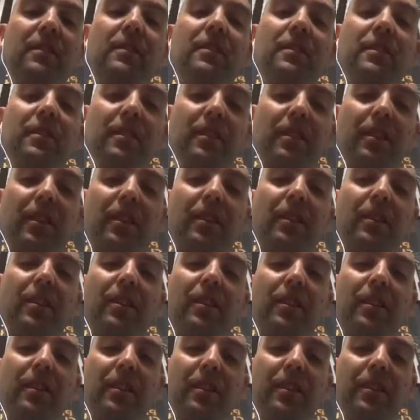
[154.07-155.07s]
Yeah,
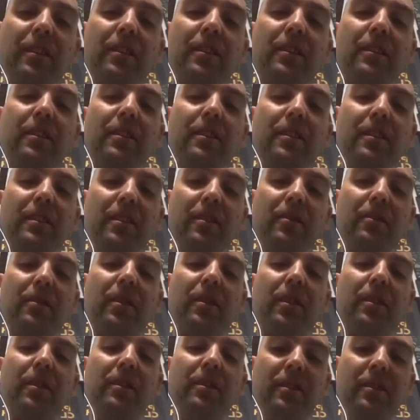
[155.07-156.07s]
yeah.
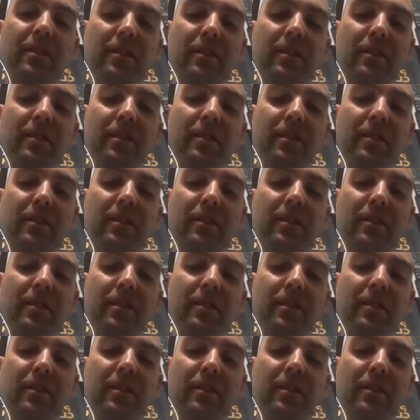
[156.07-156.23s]
Okay. So